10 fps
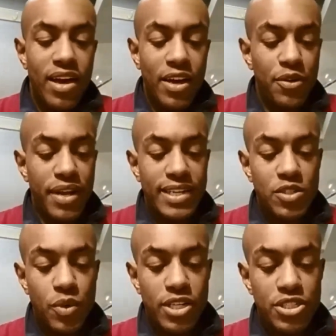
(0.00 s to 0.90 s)
Your
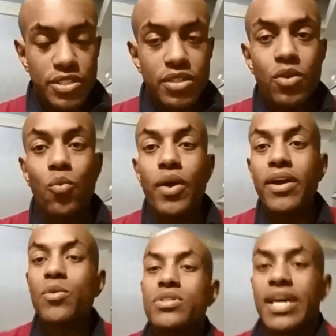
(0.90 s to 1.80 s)
next question,
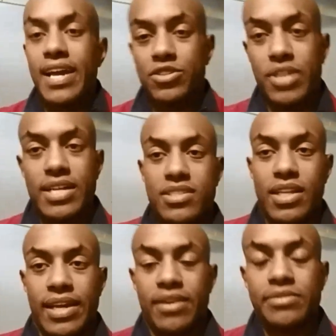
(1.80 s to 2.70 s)
where will the astronauts
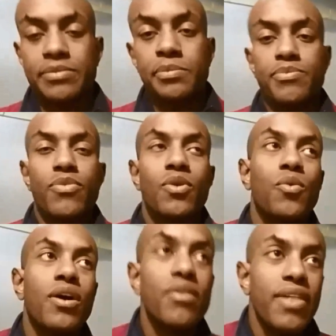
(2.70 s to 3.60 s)
land?
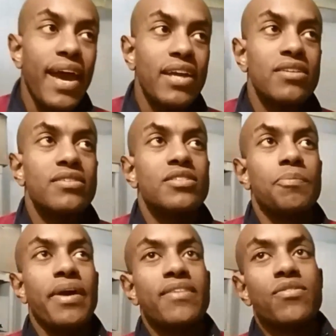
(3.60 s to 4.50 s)
Well, that
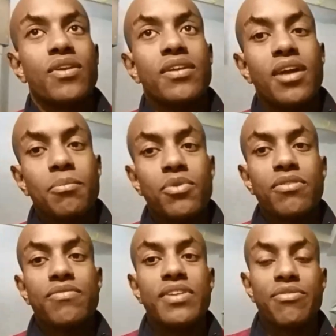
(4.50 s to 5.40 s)
depends on a number
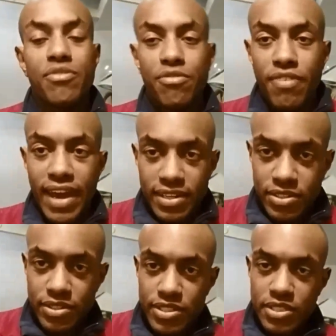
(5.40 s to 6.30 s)
of different
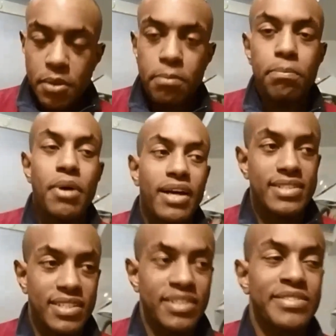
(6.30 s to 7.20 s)
factors,
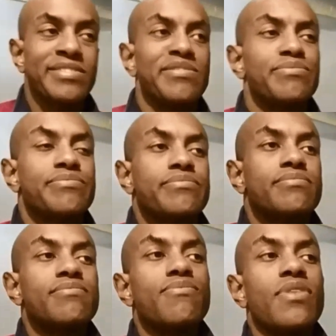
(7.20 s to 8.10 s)
but
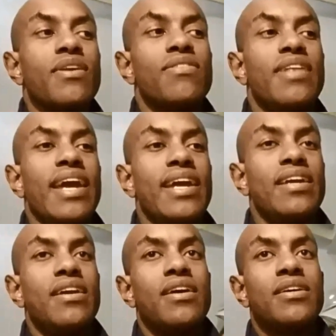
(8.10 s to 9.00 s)

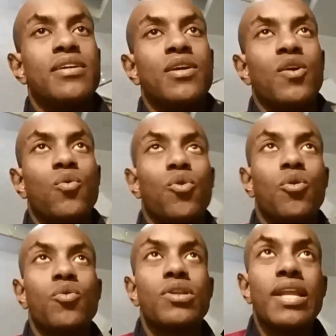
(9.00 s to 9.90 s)
they
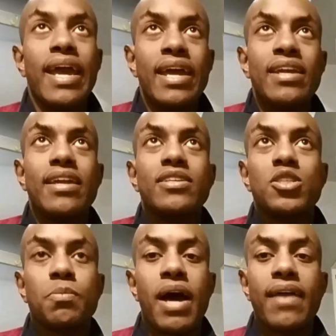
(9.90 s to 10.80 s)
will land in a
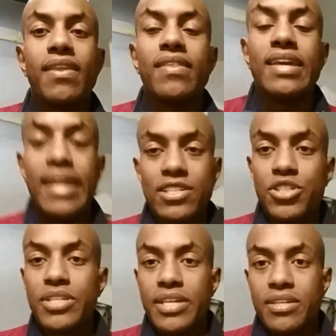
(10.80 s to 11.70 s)
spot that the
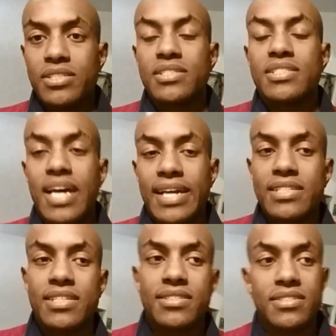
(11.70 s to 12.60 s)
engineers and
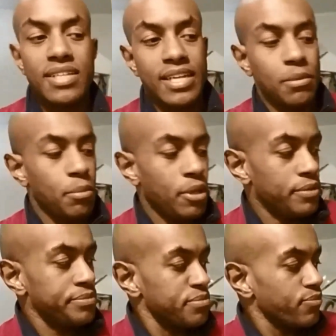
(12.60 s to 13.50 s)
scientists deem
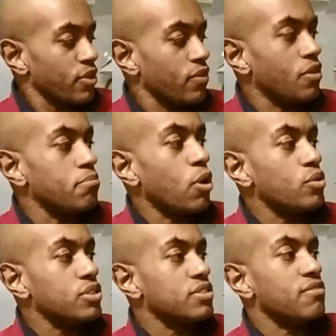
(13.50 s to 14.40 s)
the
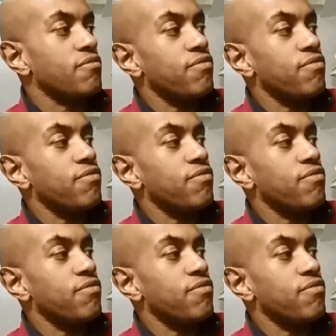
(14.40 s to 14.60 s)
most